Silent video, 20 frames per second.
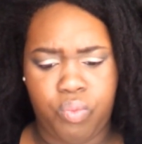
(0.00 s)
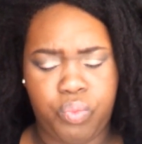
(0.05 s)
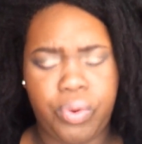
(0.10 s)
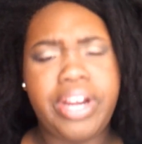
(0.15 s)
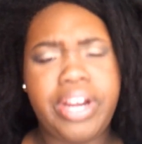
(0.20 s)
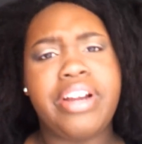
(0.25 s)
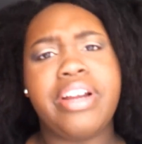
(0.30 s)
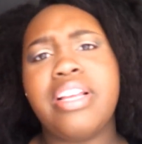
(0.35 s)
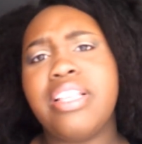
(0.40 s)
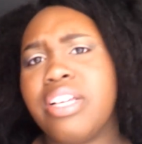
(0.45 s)

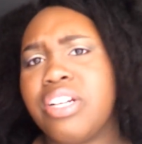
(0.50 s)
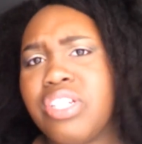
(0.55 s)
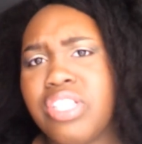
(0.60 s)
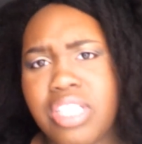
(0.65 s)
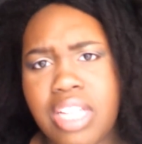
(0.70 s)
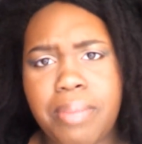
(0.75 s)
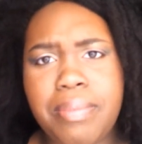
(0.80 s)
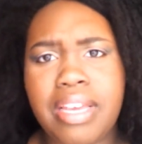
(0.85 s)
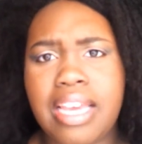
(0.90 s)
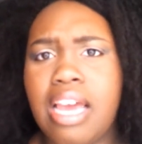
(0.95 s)
wearing their
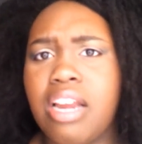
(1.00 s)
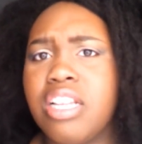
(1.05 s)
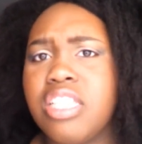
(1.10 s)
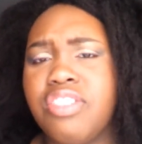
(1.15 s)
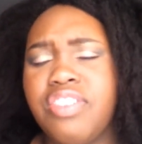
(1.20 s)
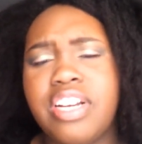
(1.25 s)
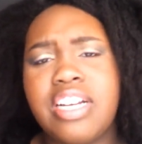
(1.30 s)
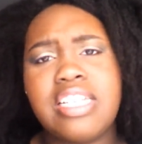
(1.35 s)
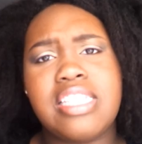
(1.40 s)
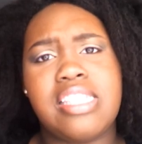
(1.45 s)
stomach out. And it's
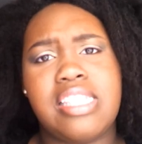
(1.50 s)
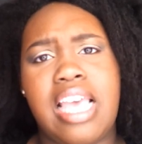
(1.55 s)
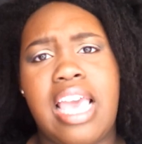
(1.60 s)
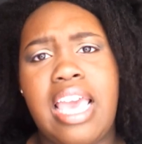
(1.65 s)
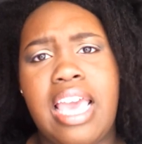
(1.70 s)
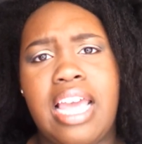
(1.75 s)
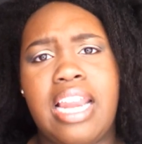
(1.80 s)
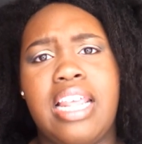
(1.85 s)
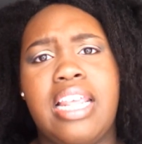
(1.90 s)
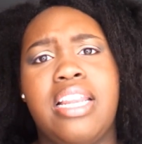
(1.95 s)
very sad.